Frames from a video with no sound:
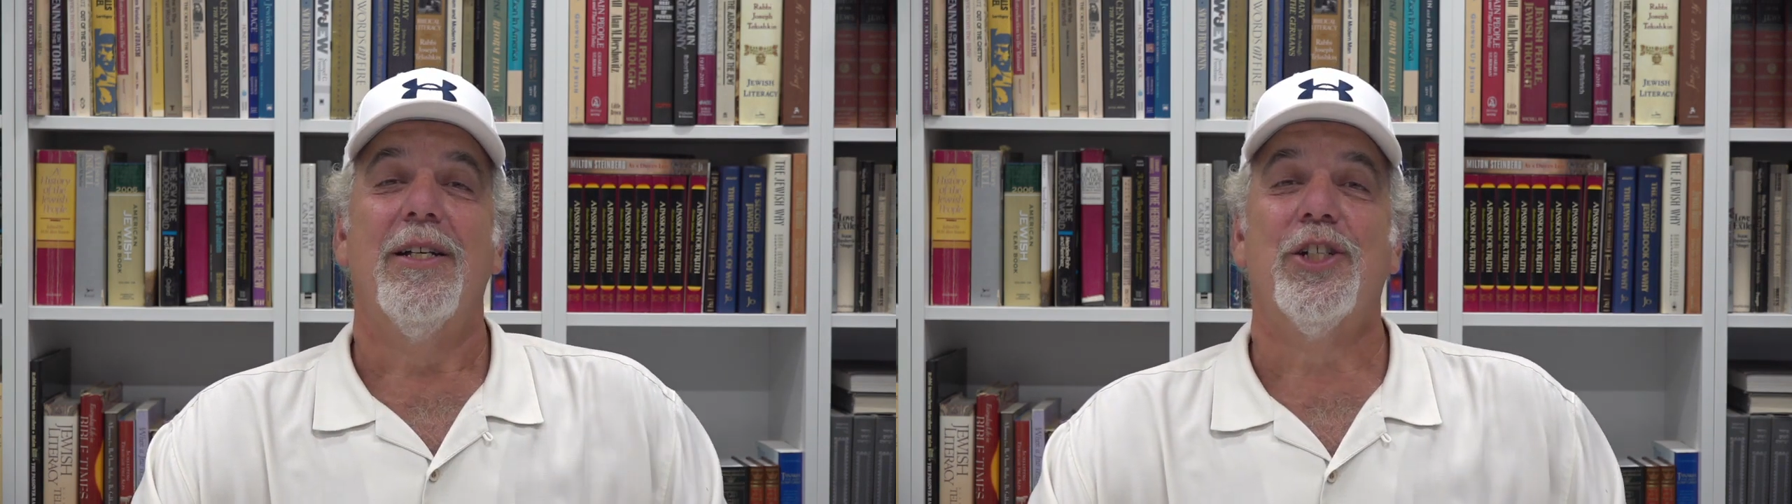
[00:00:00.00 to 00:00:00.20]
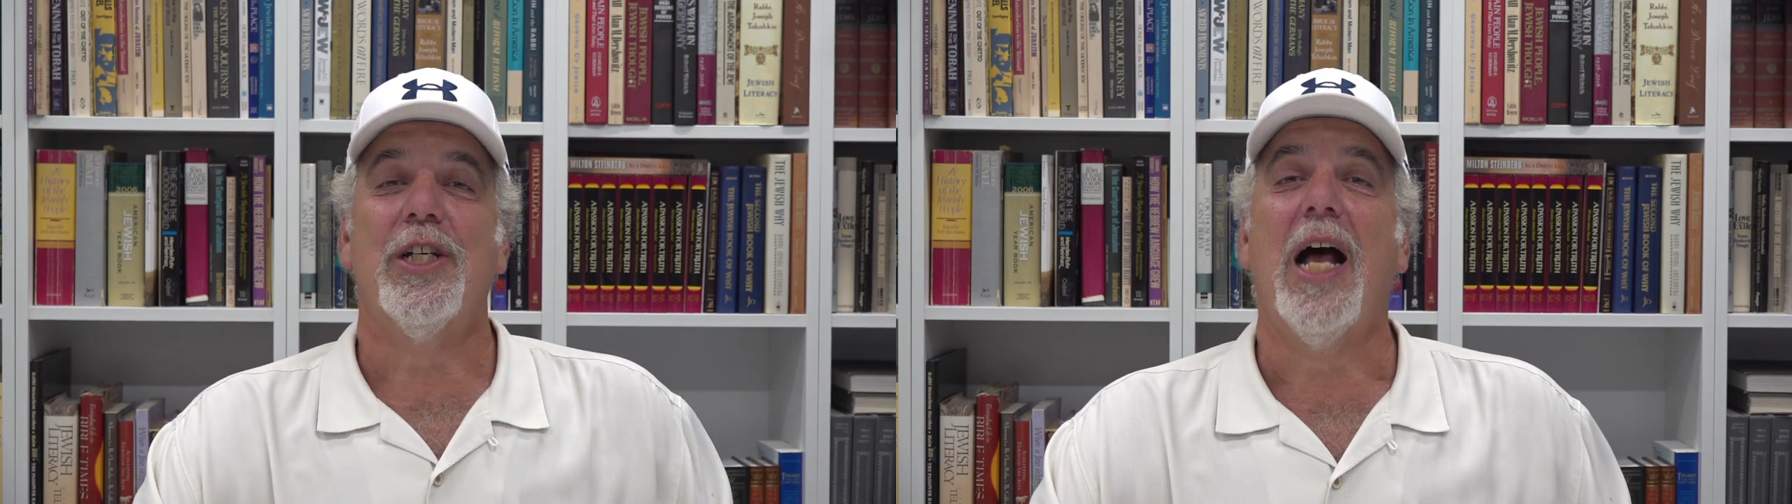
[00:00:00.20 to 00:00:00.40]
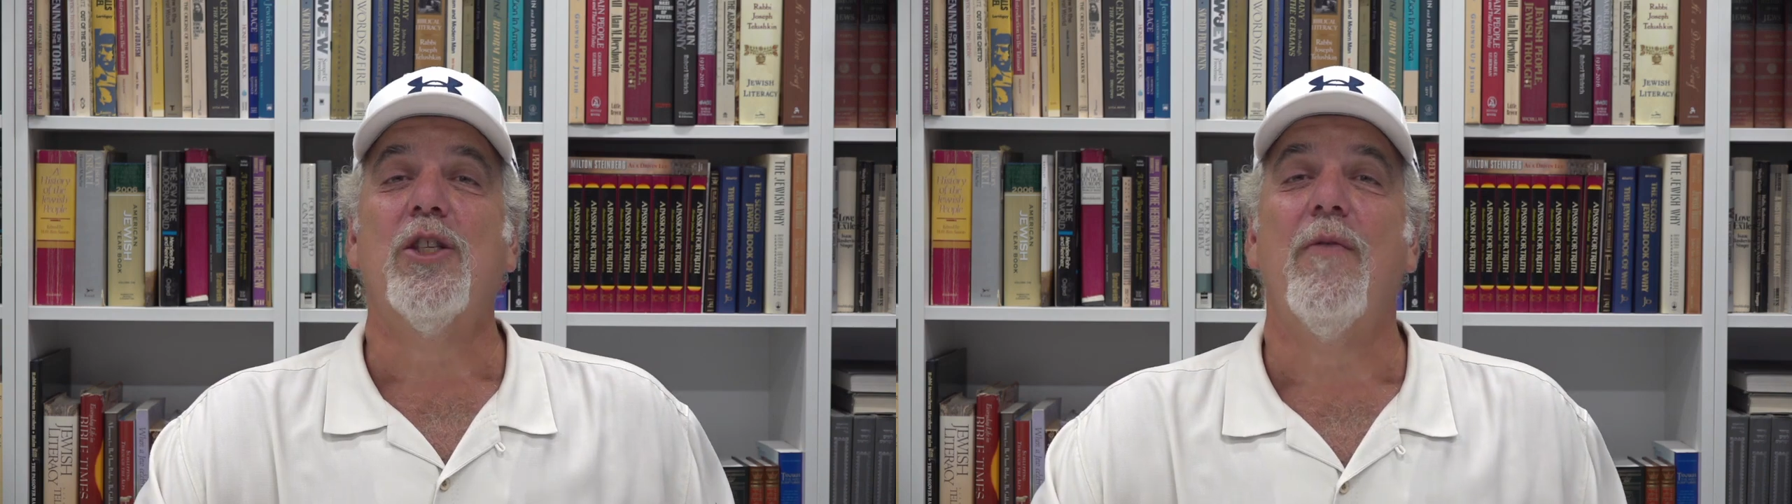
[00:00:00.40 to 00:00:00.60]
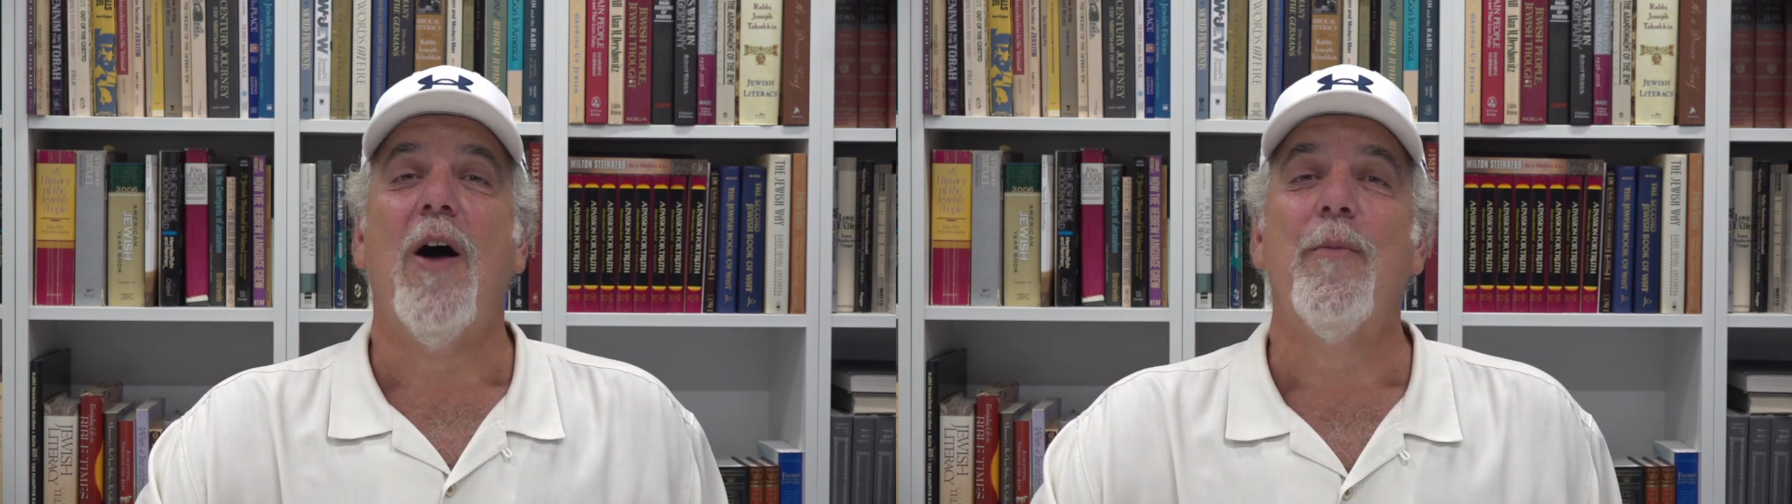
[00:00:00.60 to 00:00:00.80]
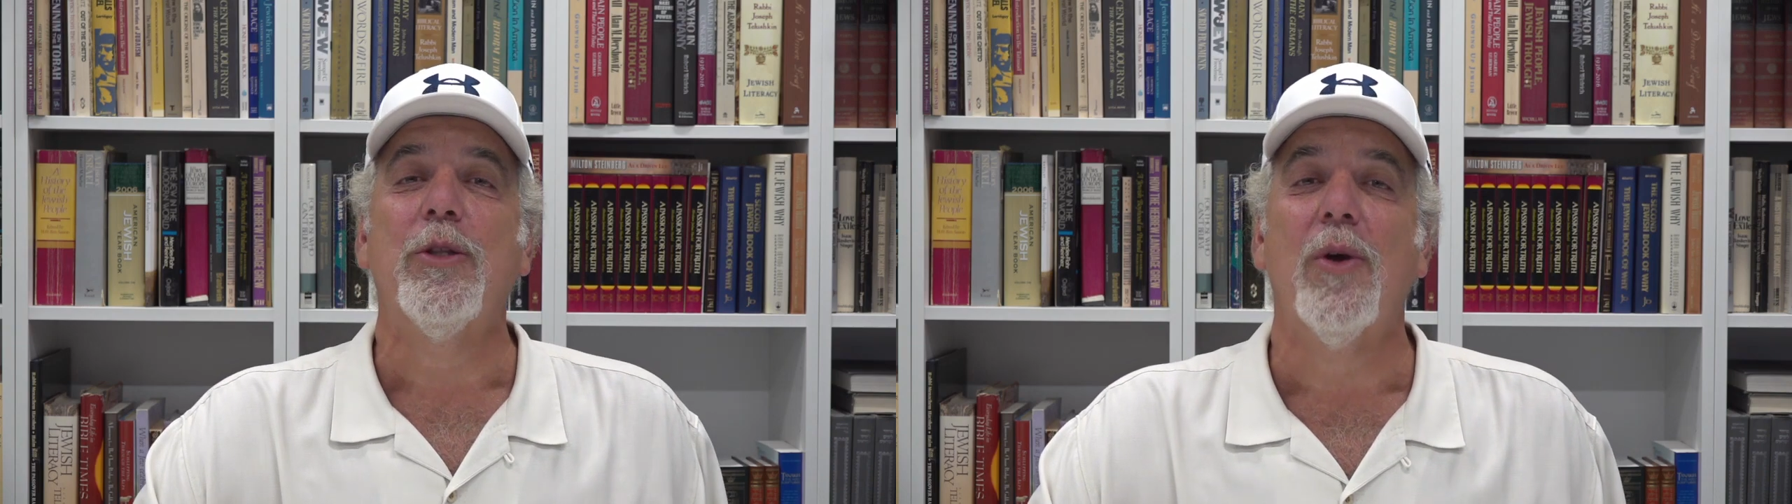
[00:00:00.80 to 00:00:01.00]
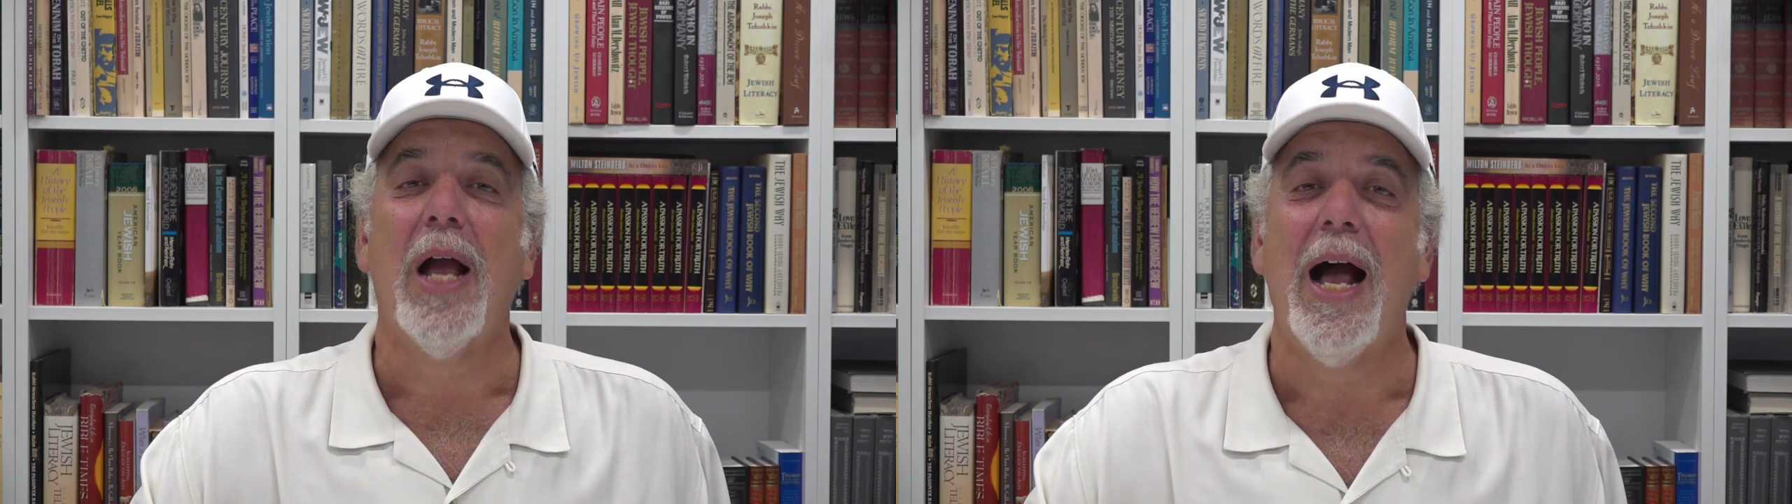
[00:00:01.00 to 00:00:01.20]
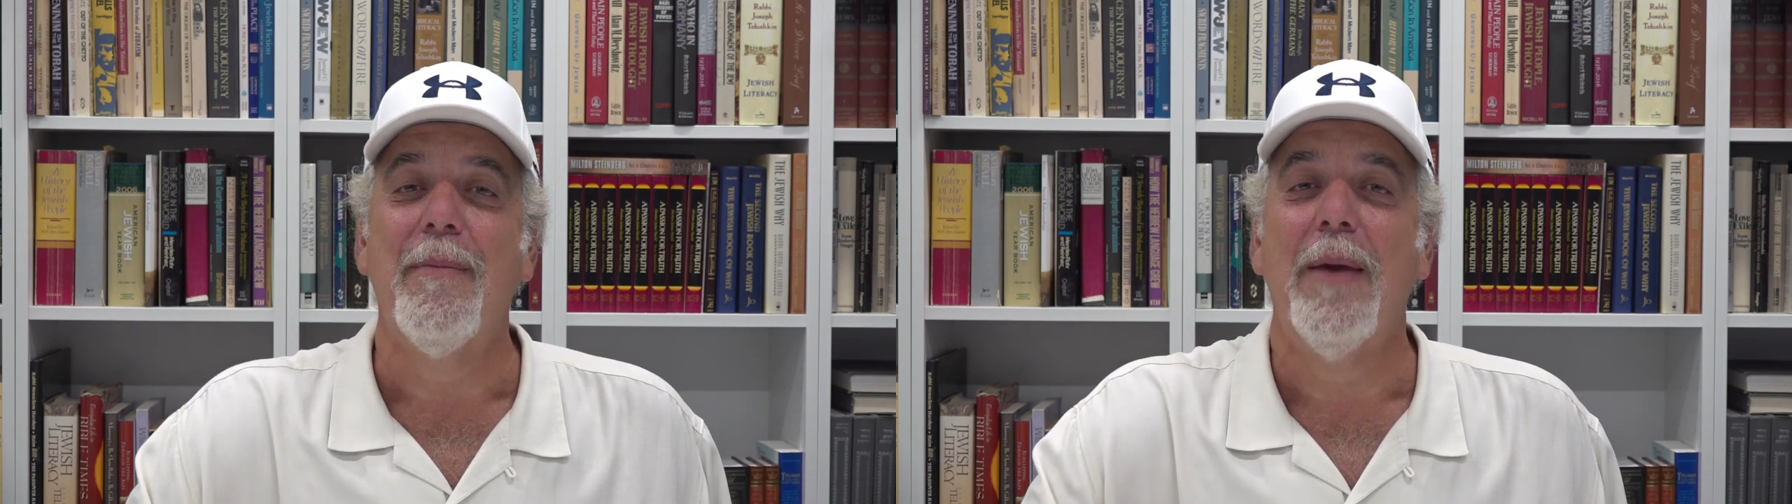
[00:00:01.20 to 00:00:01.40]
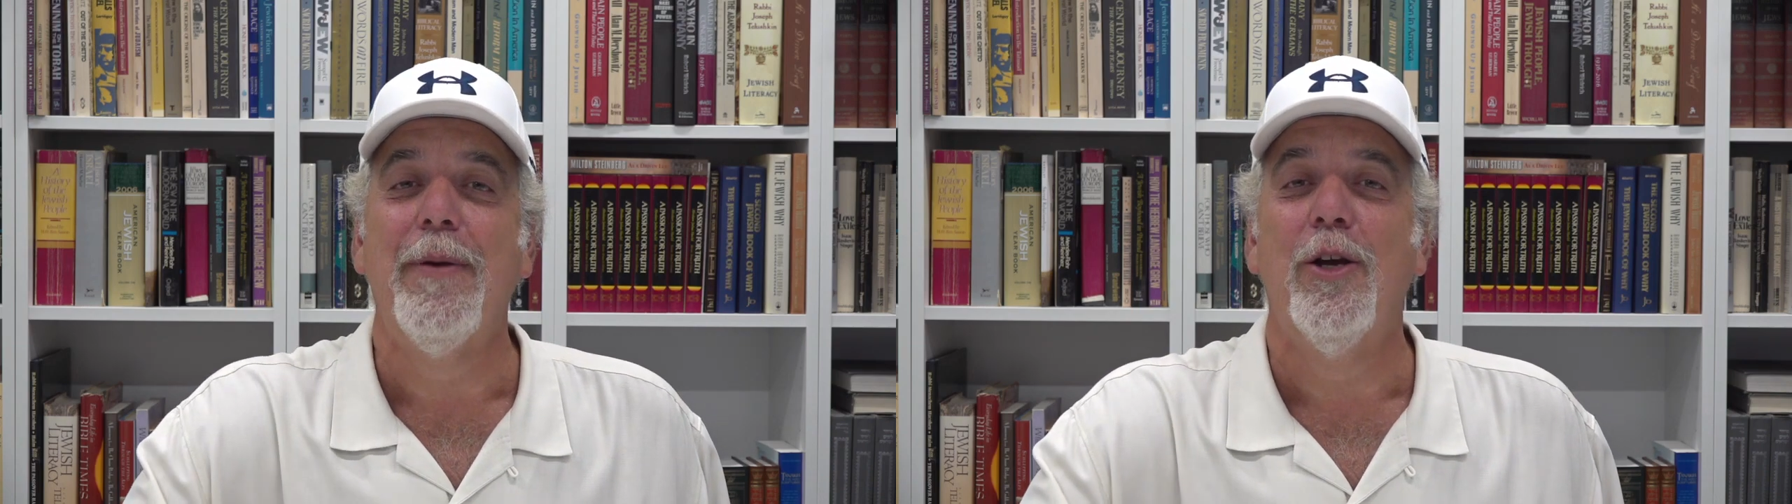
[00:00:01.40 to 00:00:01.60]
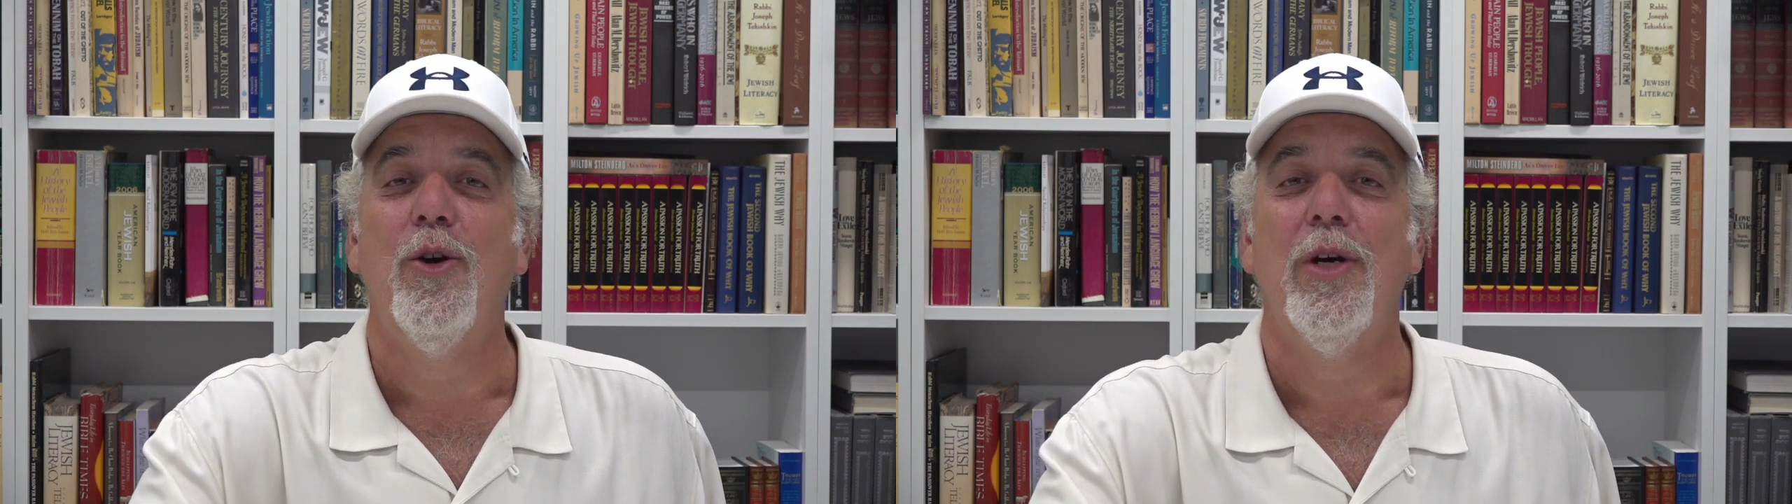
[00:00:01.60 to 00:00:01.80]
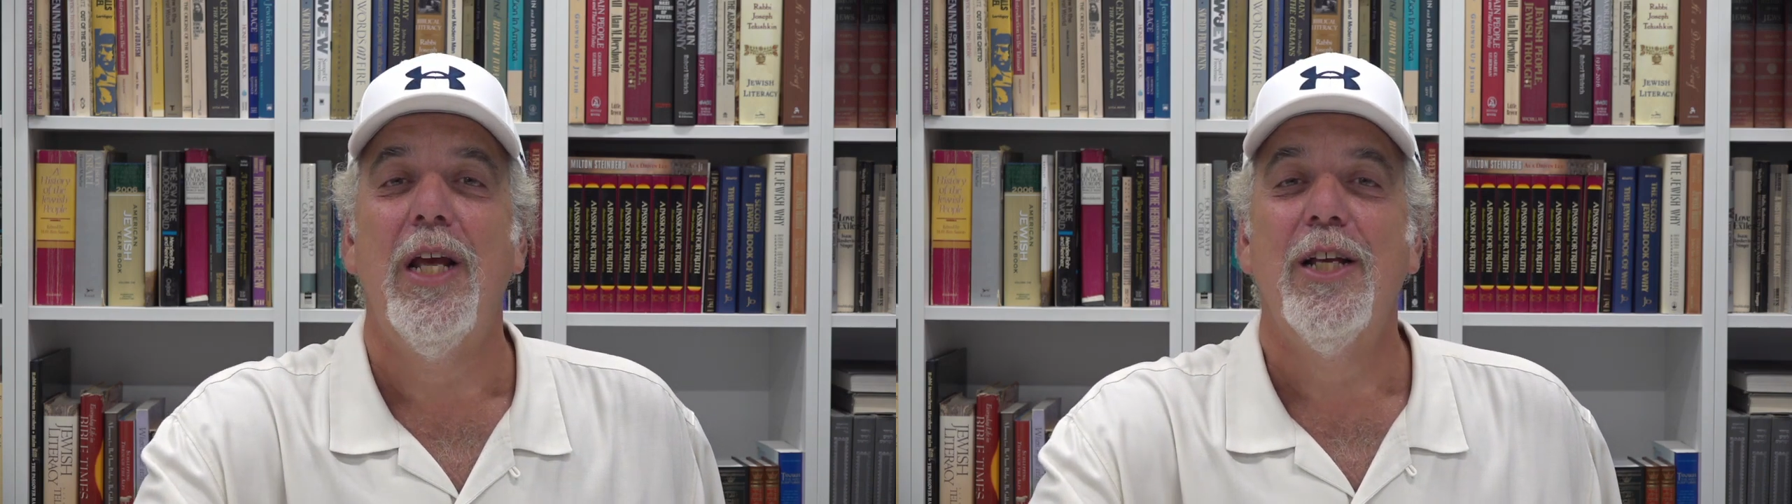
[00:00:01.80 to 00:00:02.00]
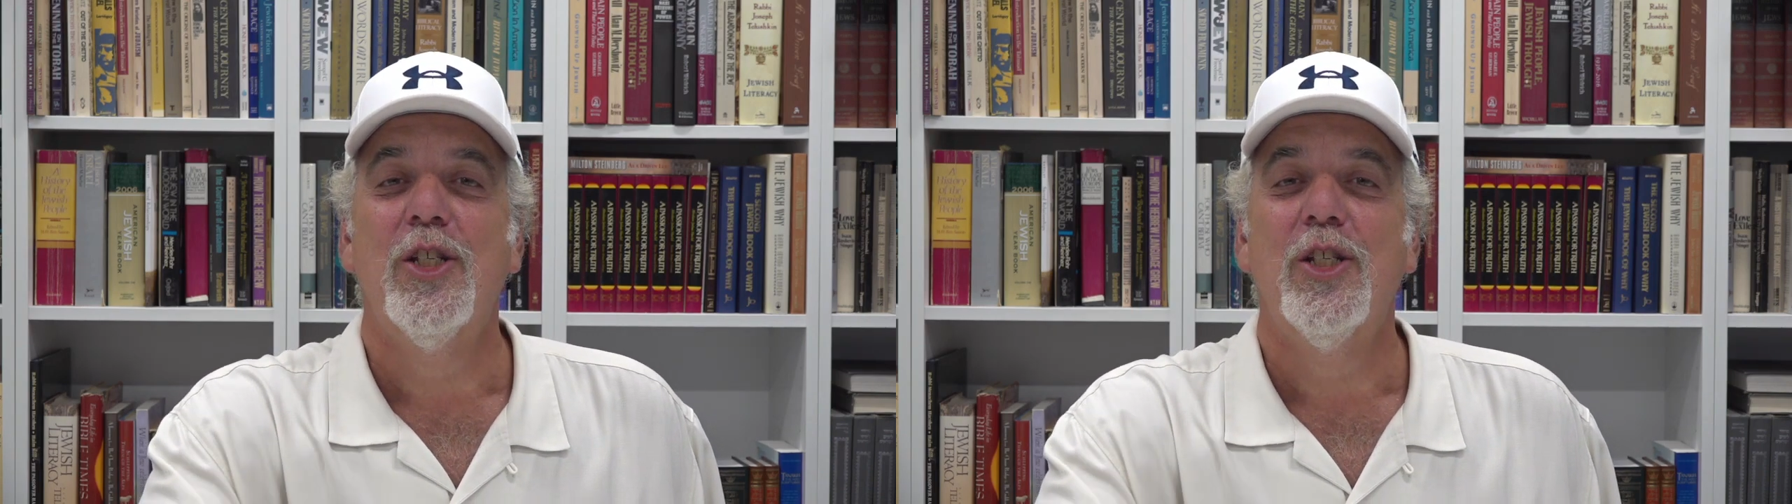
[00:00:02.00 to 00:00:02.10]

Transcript: Shana Tova Metuka, may it be a good,